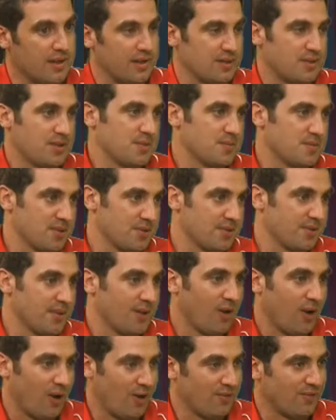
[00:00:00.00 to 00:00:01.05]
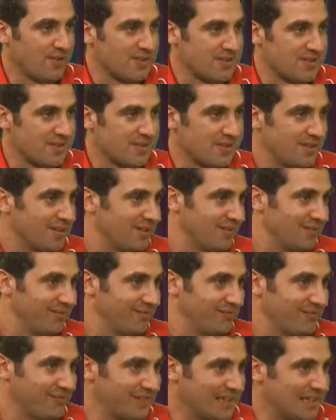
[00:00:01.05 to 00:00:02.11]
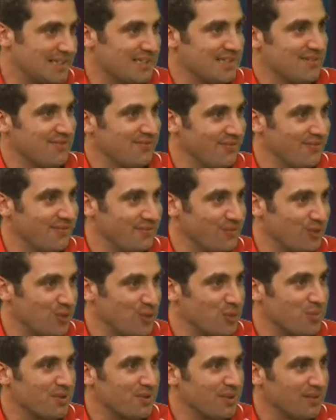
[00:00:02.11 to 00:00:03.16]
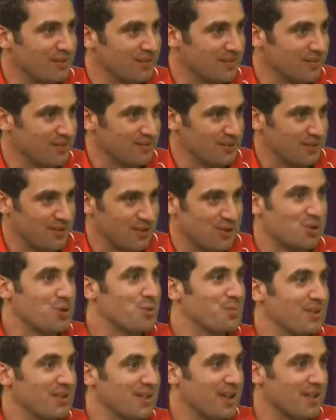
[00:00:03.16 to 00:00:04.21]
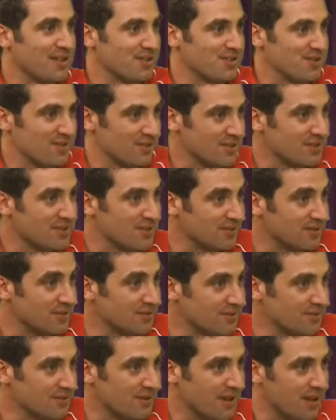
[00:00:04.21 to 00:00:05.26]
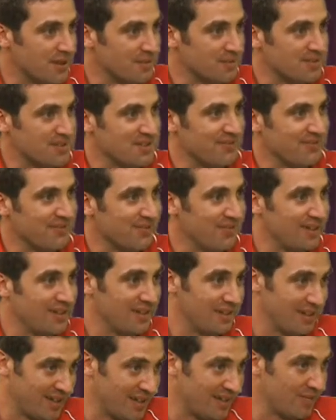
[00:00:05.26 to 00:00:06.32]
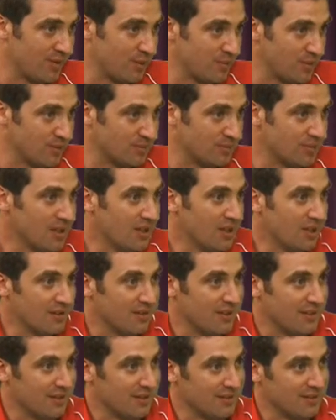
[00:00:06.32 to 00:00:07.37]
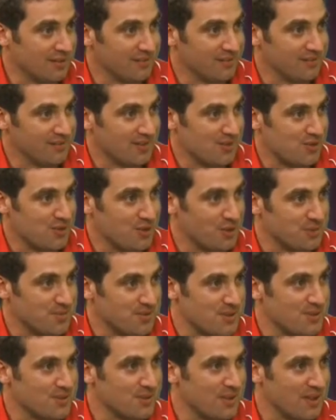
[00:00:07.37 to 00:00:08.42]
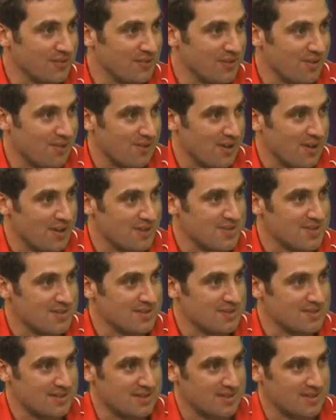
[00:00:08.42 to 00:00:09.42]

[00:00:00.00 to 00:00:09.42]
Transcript: terms of, obviously, it's in the human nature in us all. It's inevitable that jobs do get variations,